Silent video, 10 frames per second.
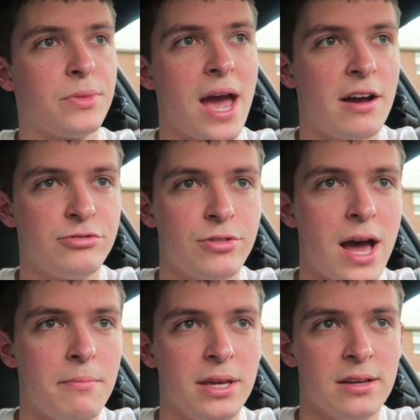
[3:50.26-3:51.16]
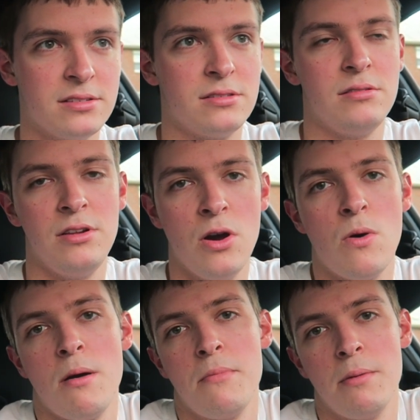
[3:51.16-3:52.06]
after that, because, you
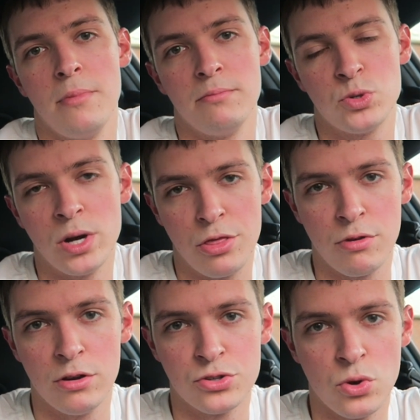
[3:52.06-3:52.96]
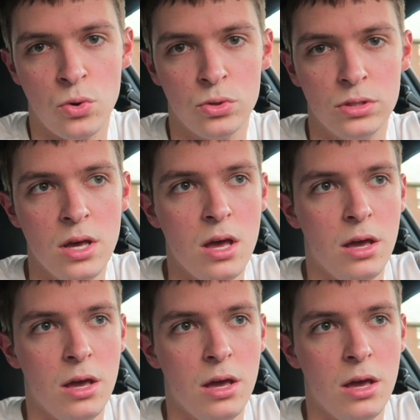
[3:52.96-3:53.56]
know, I'm 23 years old.